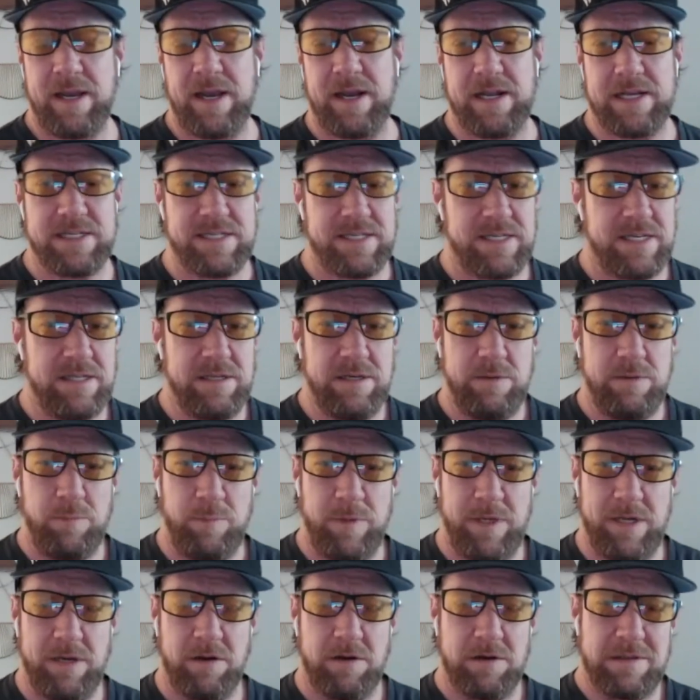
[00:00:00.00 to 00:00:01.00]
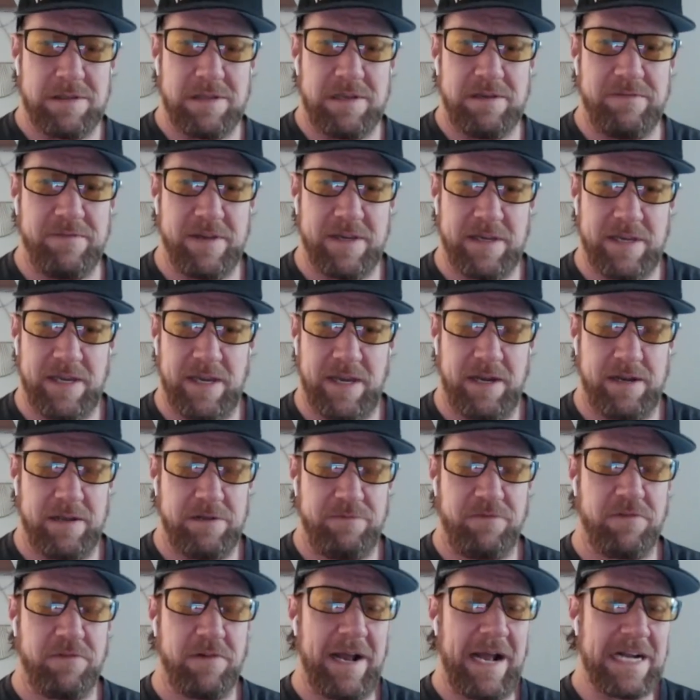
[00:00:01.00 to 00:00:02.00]
And I see that we are living at
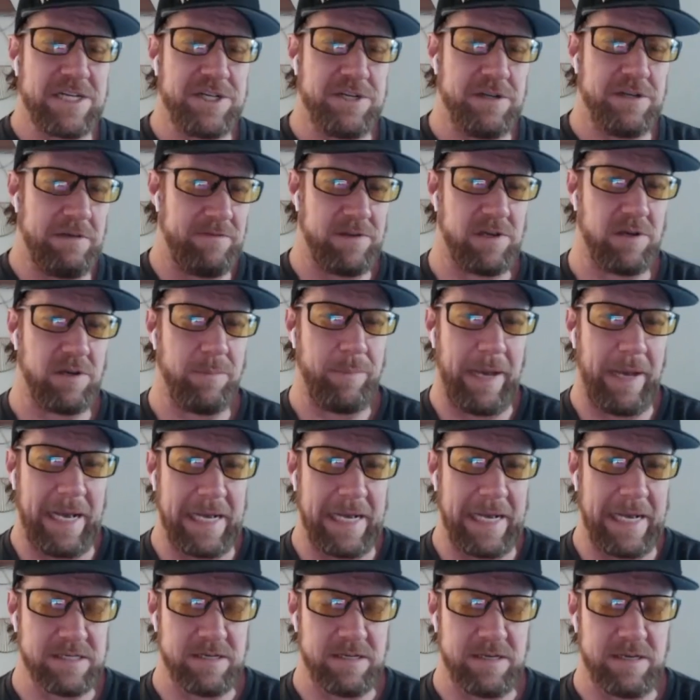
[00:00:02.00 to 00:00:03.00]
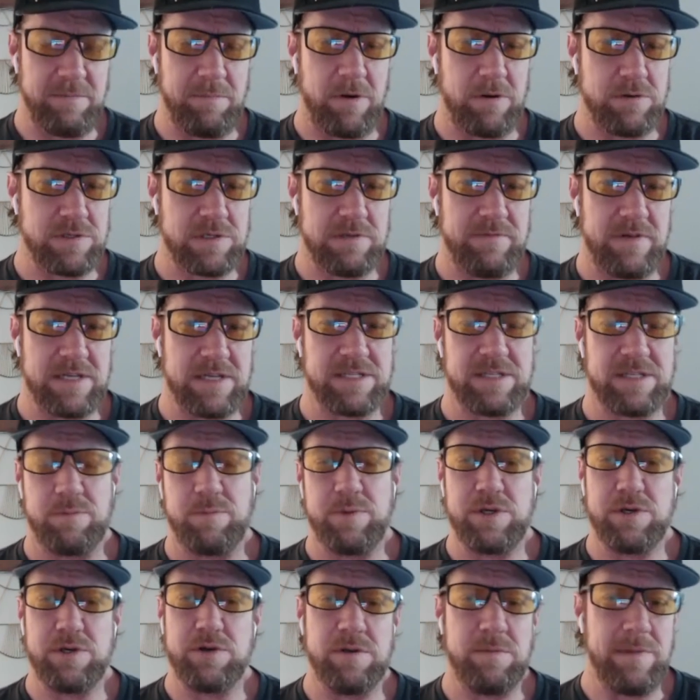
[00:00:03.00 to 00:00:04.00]
a fraction of the capacity, most of us,
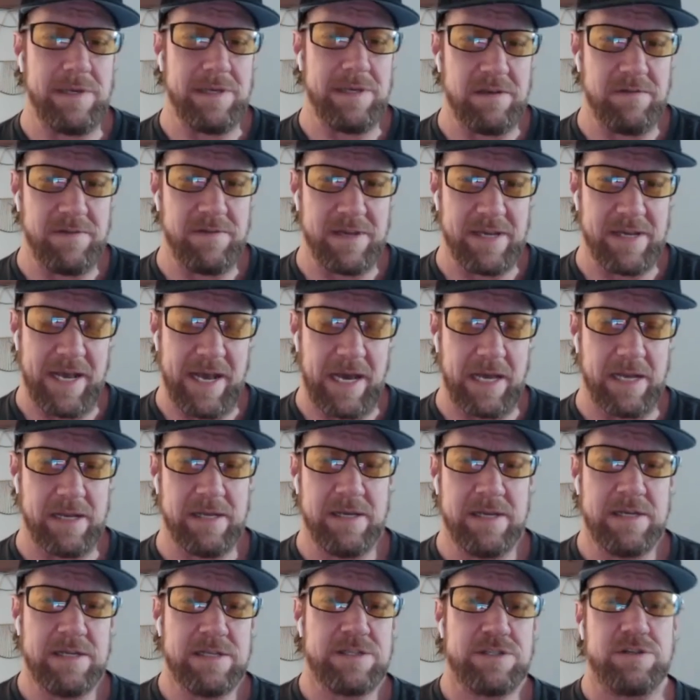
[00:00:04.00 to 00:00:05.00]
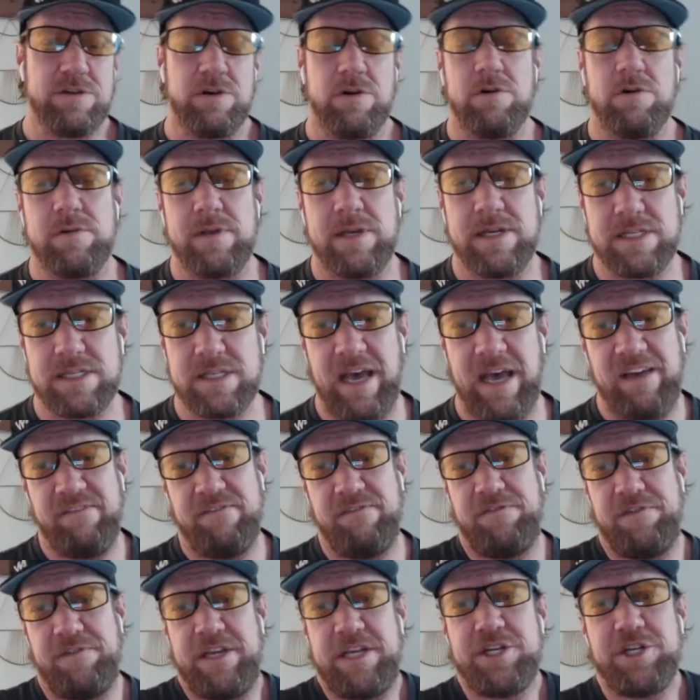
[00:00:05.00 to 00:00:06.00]
that we could be living at. So it's
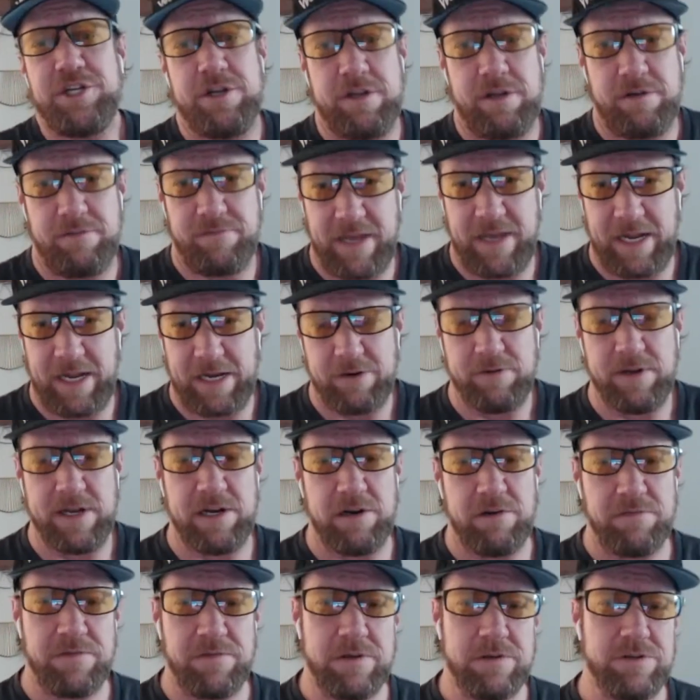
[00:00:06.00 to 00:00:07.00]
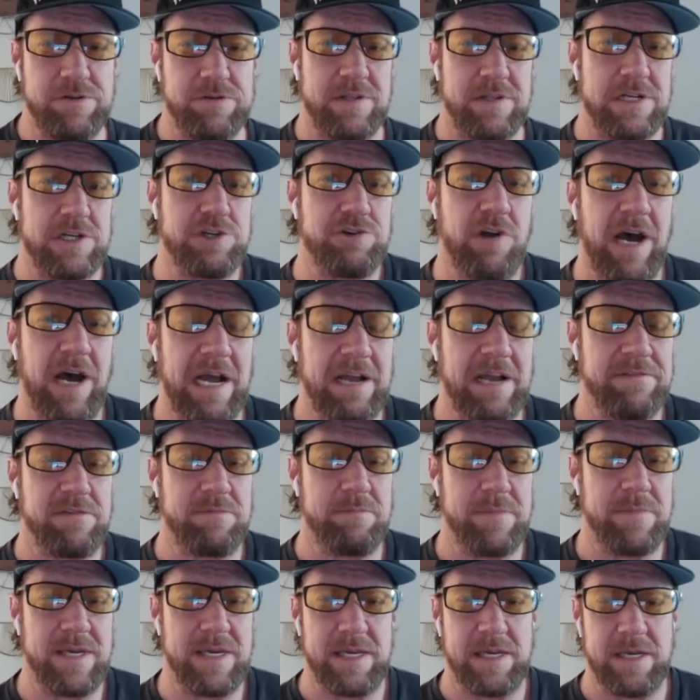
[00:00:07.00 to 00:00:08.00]
that vision of that greater future that
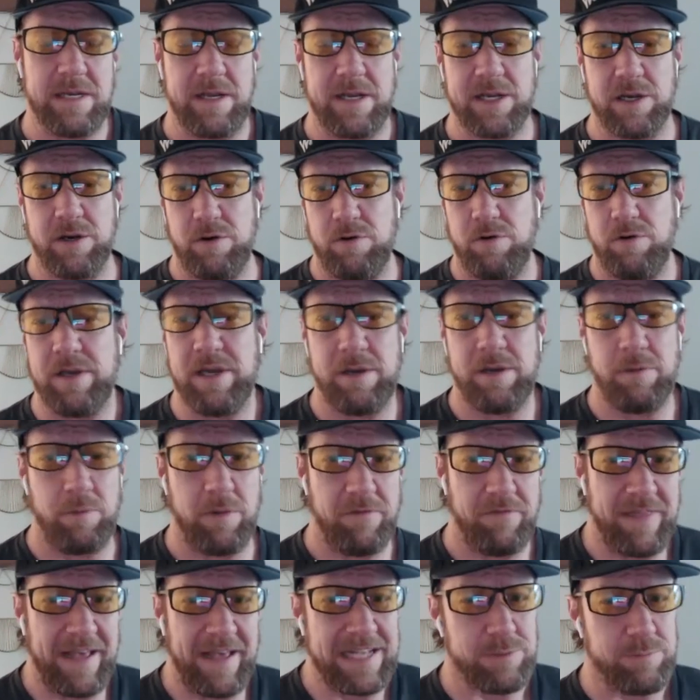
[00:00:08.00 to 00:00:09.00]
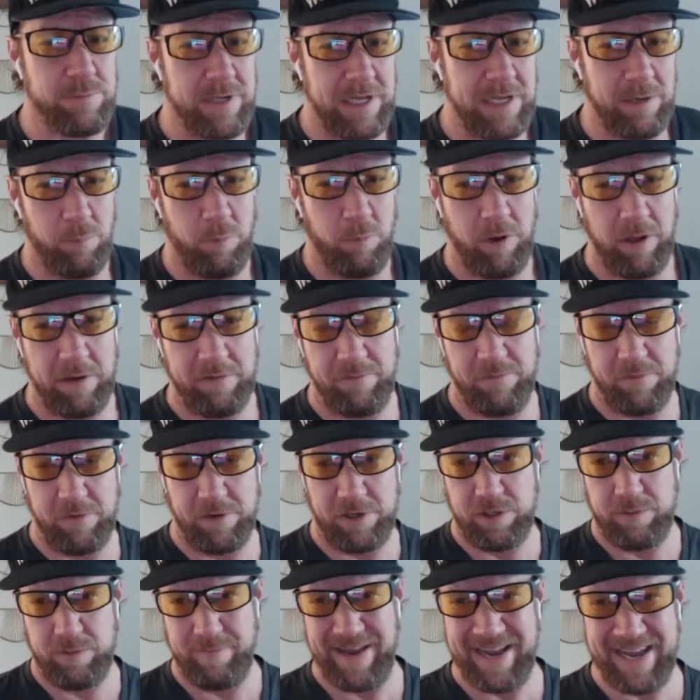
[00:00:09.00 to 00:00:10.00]
drives me. And I go, okay, well, if that's what I want
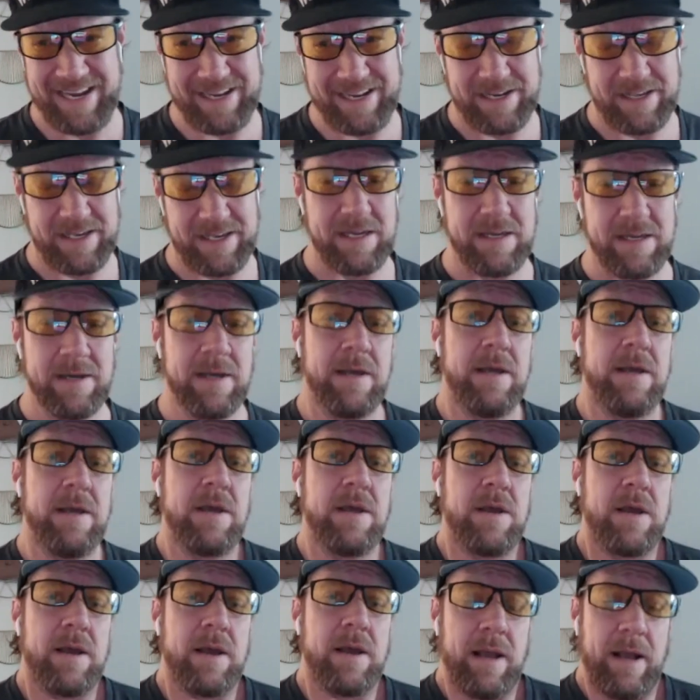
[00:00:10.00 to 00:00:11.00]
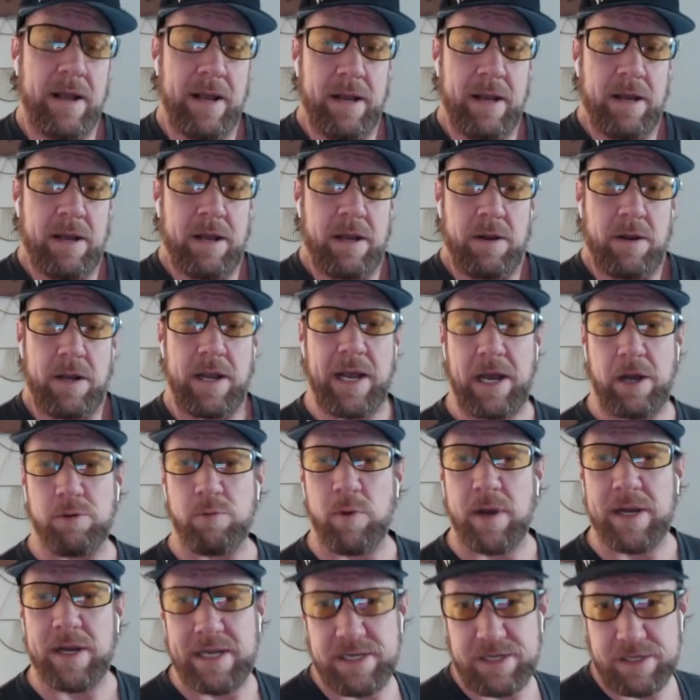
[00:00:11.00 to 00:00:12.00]
for humanity, how
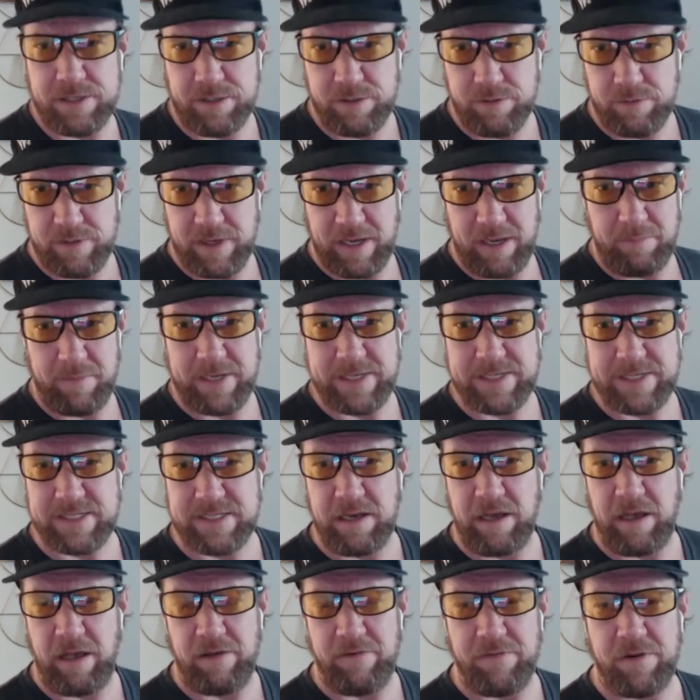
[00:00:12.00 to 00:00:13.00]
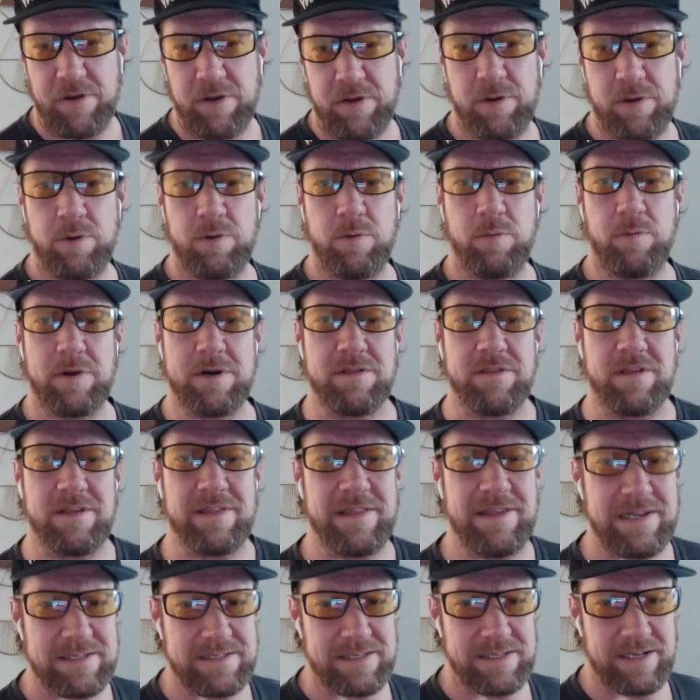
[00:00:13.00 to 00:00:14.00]
do I need to do that myself? What are
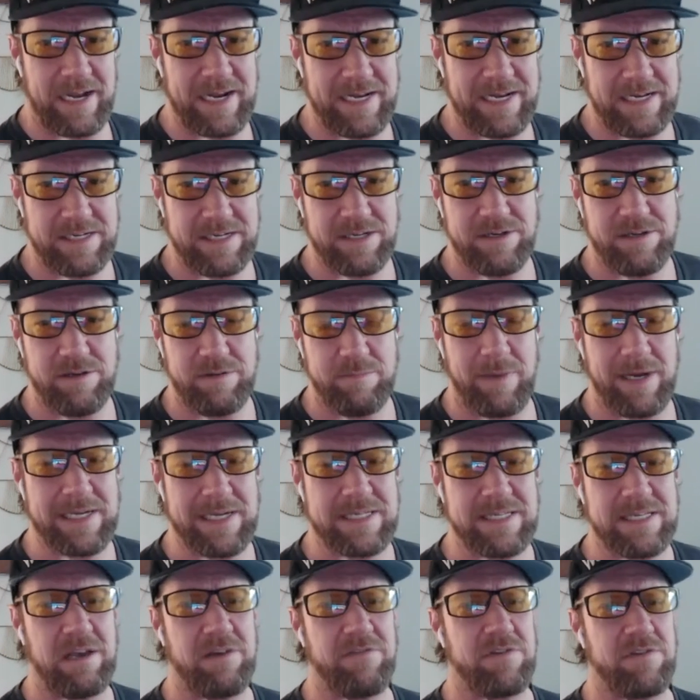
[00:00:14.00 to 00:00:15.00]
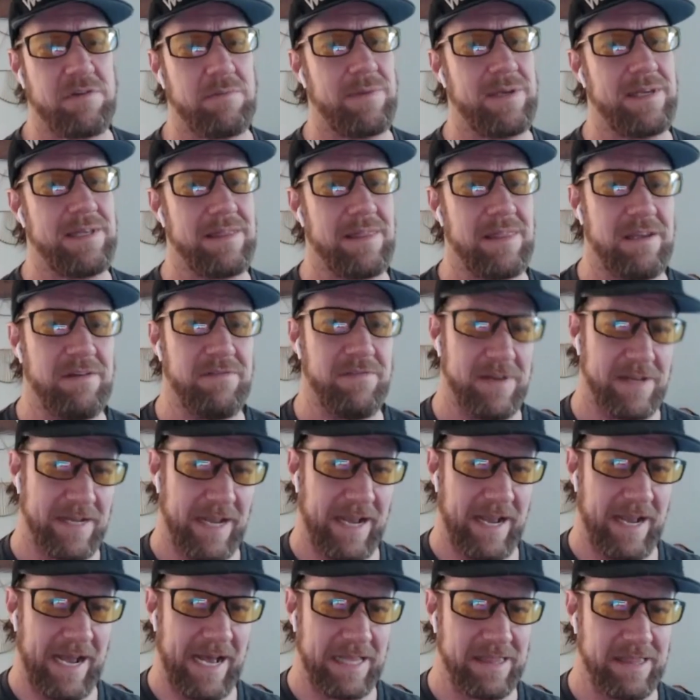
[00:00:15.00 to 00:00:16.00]
the things that I need to do myself to be living
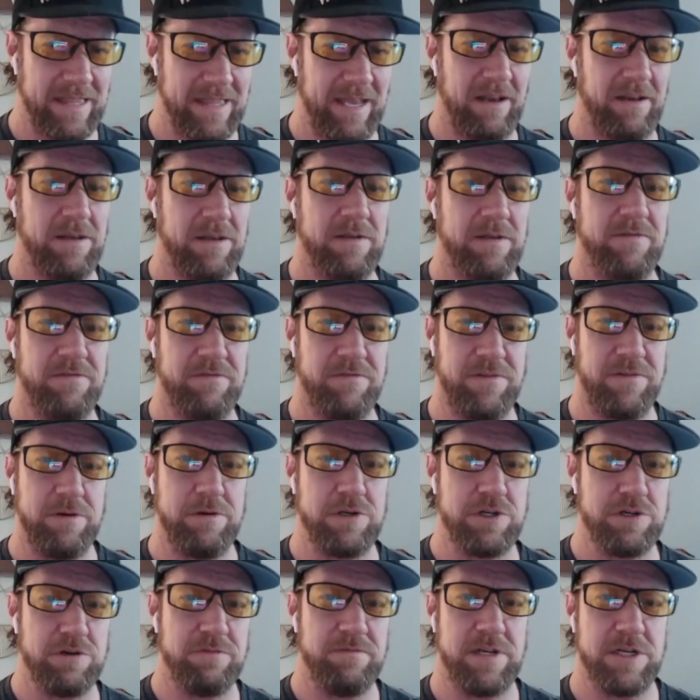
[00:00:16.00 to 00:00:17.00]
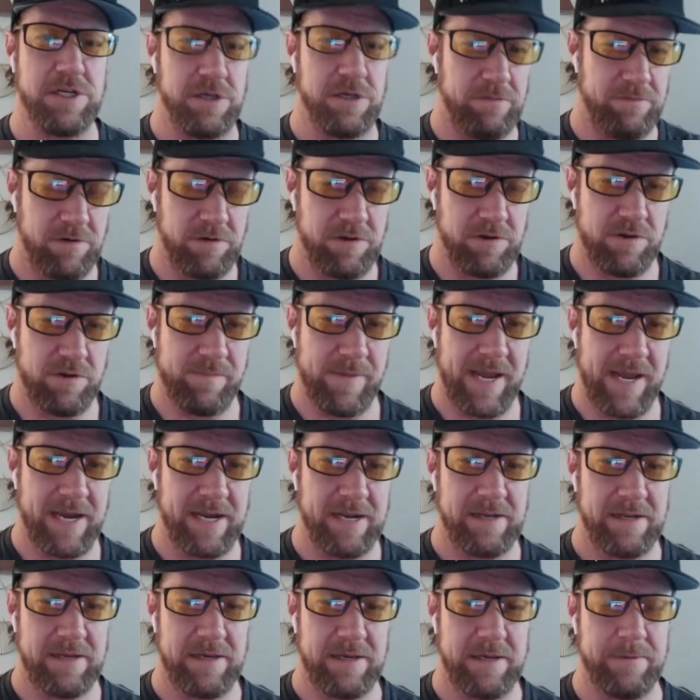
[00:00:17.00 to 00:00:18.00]
at that future vision for
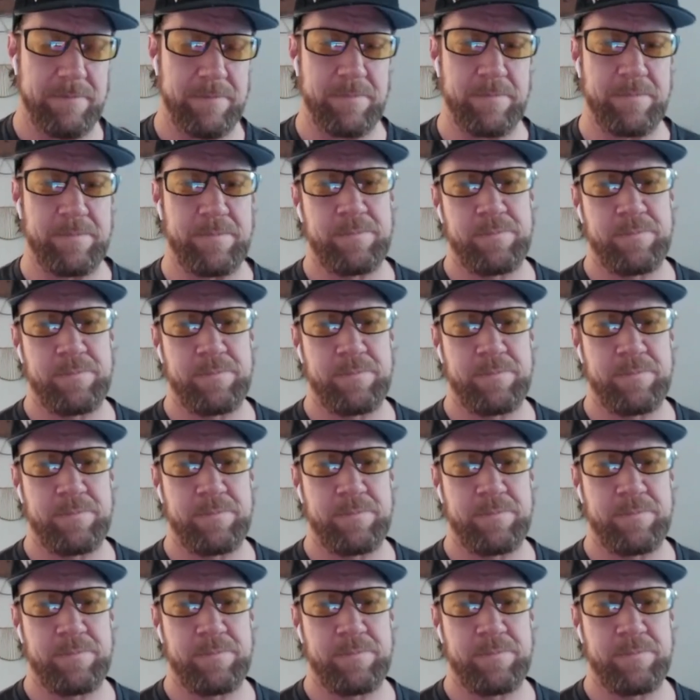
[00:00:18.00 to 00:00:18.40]
humanity?